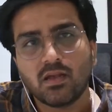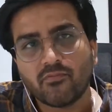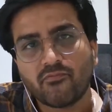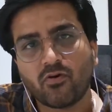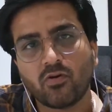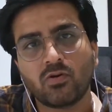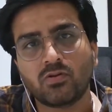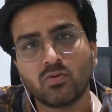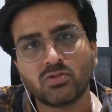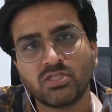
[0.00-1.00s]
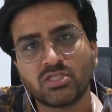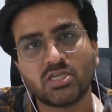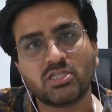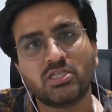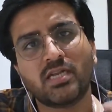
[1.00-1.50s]
followed those
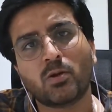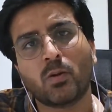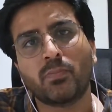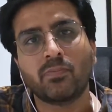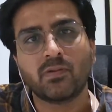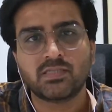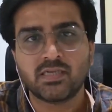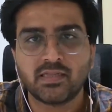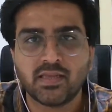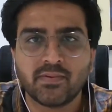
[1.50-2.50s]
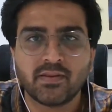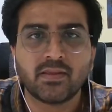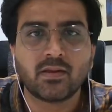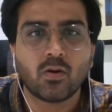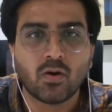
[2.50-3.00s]
instructions and copy pasted them in
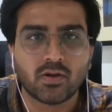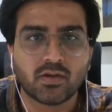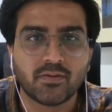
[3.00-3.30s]
their org.